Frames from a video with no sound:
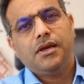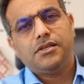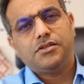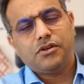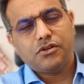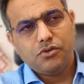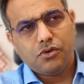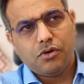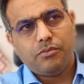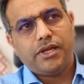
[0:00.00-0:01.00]
It's not too
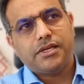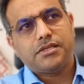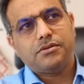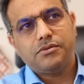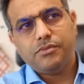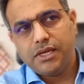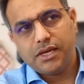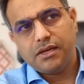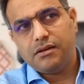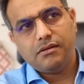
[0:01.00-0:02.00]
complex. We
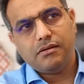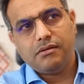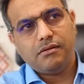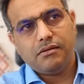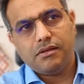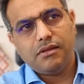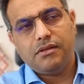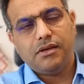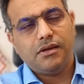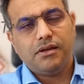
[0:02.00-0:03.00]
can,
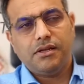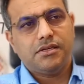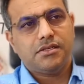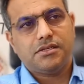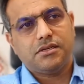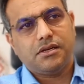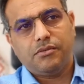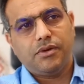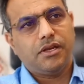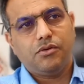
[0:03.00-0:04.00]
the earliest
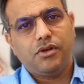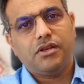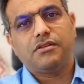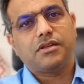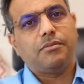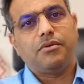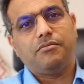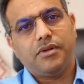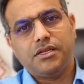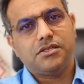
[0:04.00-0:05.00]
we can do it is a couple of
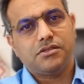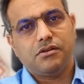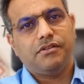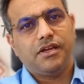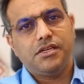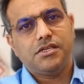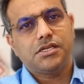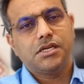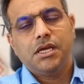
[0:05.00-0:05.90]
months of age.